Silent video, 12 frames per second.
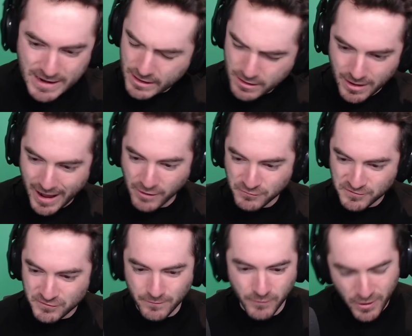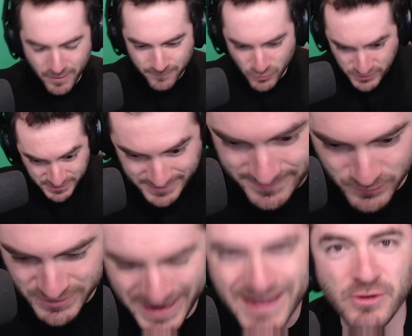I could have some for
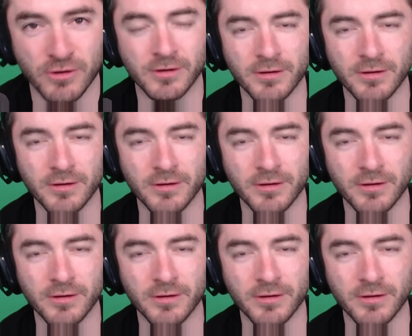dinner.